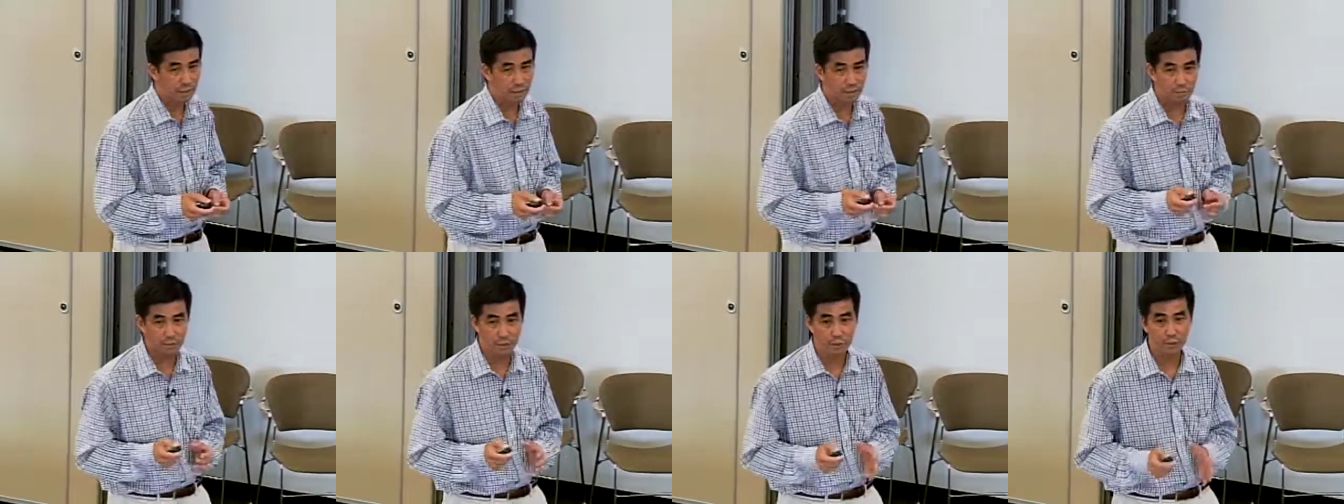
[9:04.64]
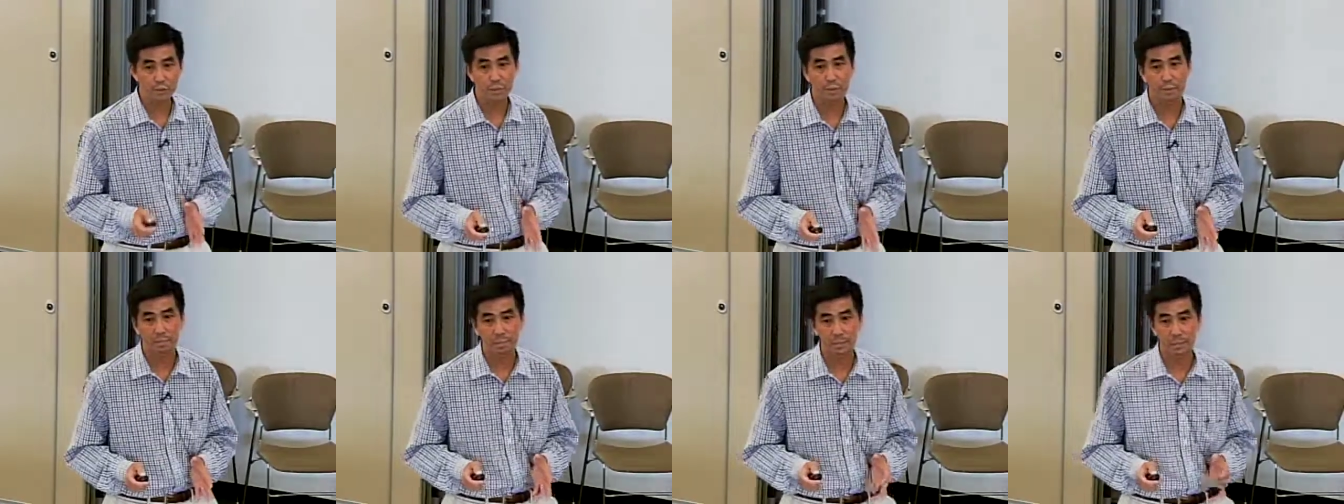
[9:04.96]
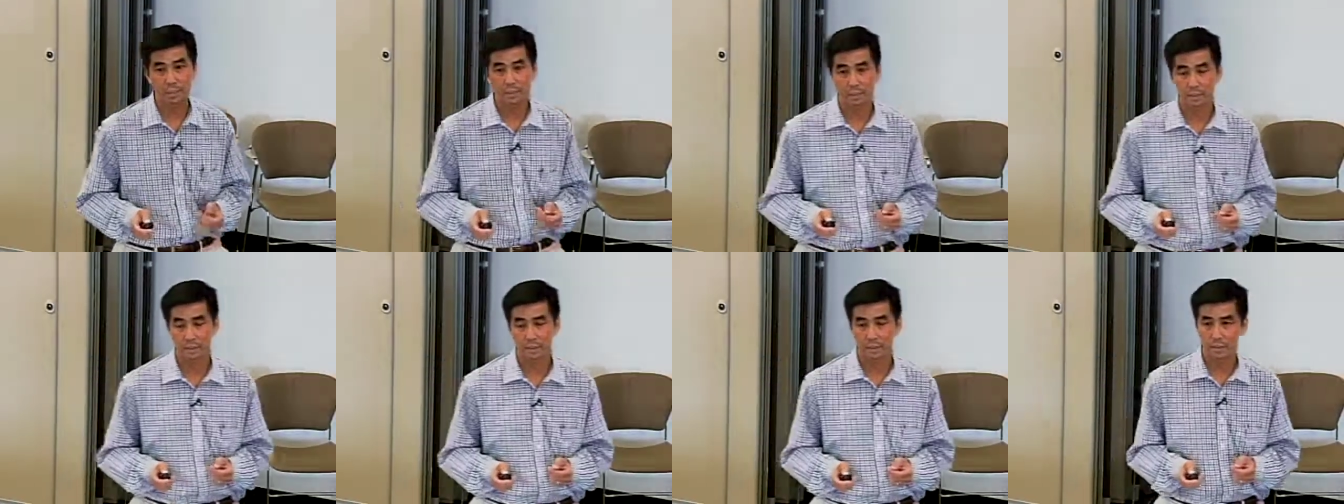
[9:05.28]
it comes to
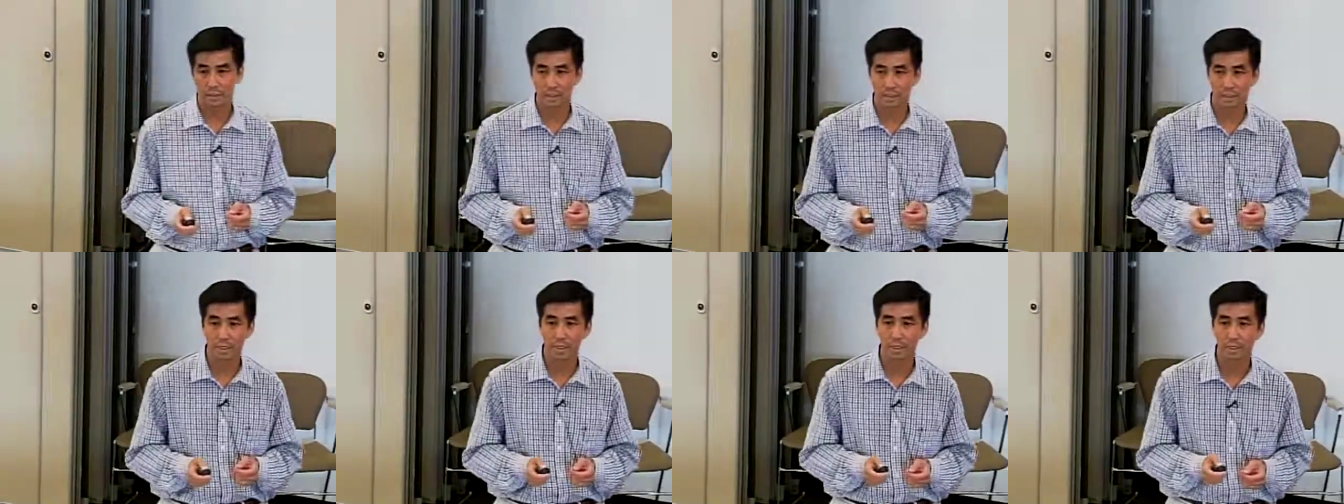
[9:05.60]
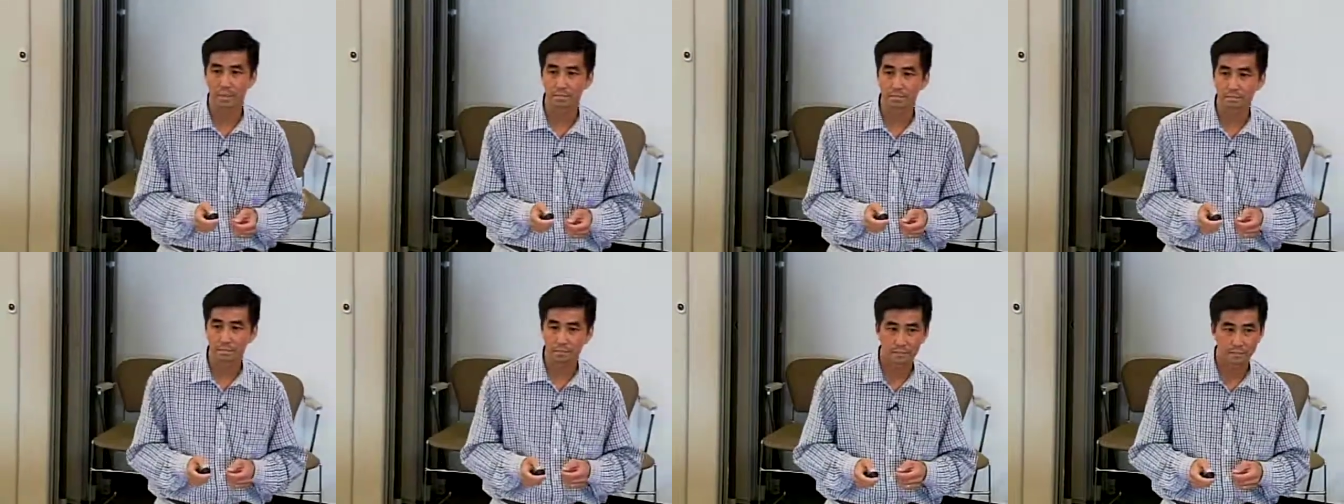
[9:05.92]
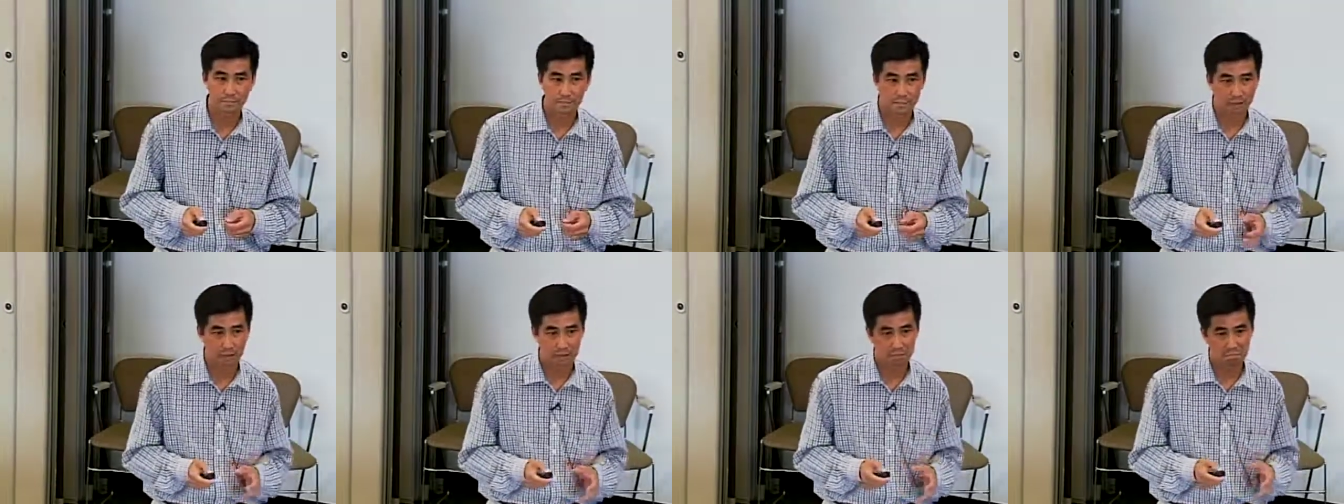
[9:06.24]
treatment, um,
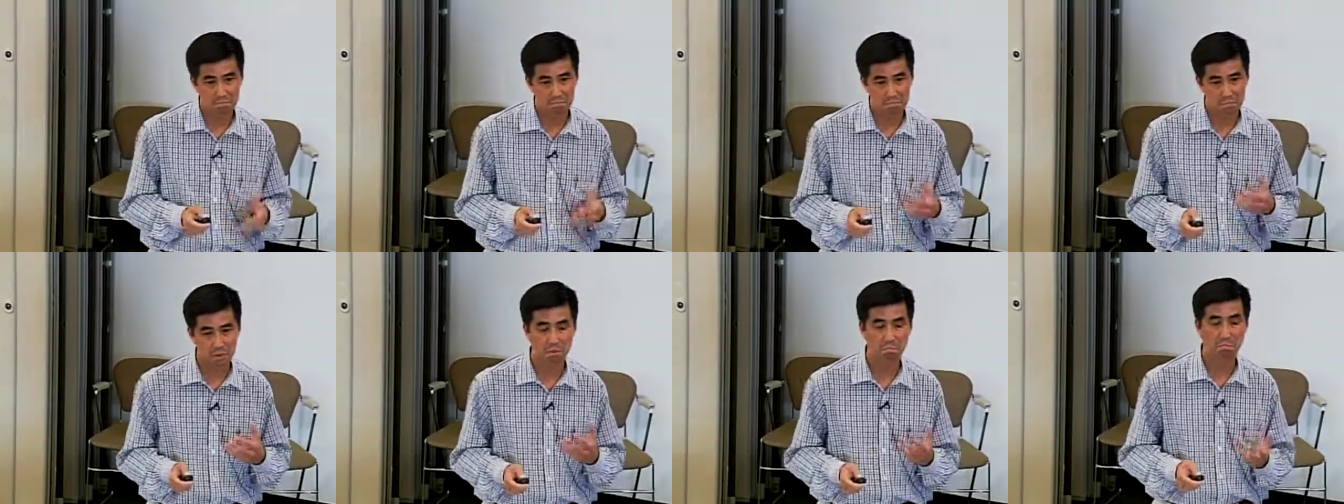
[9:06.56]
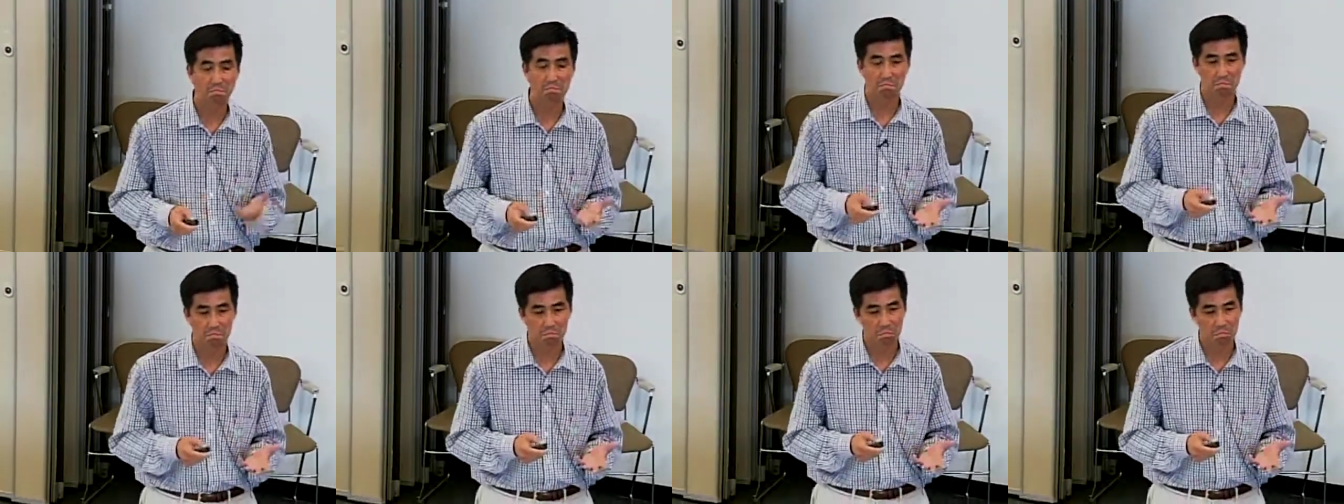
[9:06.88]
you know,